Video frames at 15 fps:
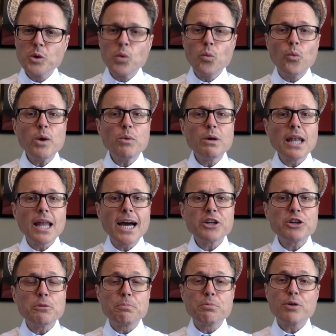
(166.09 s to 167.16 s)
we would like
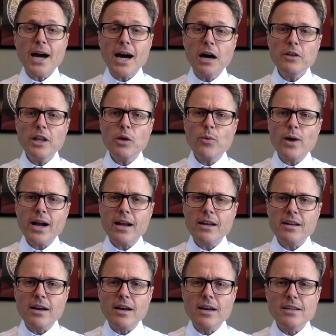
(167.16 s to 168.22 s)
to proudly
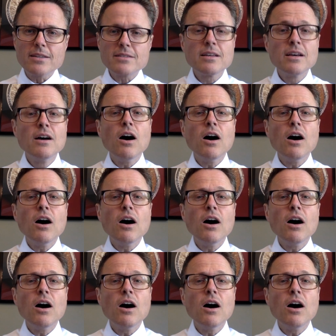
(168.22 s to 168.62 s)
recognize